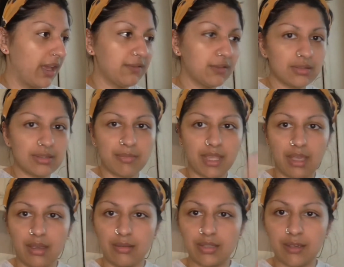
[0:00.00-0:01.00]
I forgot something
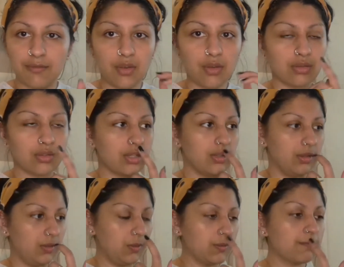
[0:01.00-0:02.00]
else. I forgot
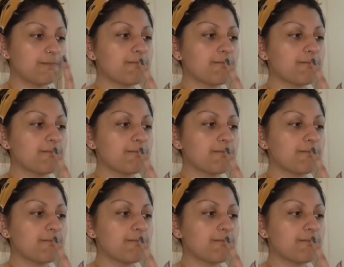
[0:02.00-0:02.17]
to